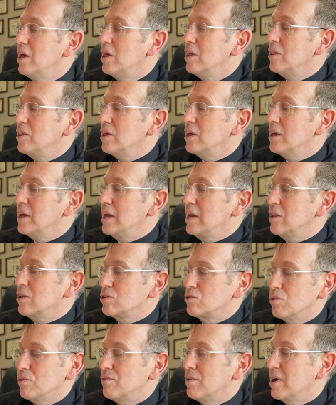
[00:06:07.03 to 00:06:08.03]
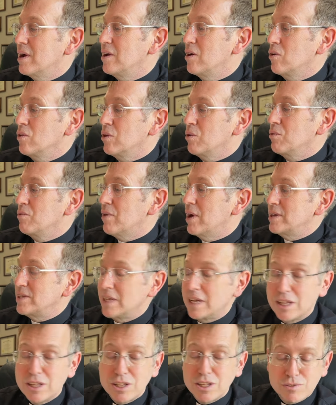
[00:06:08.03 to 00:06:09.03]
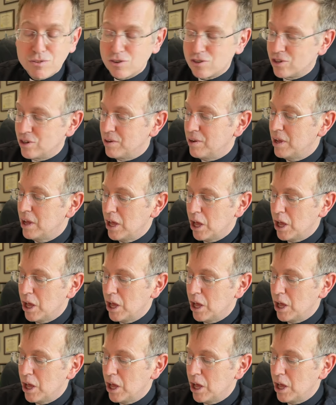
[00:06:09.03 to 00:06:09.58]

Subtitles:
the Revised English Version.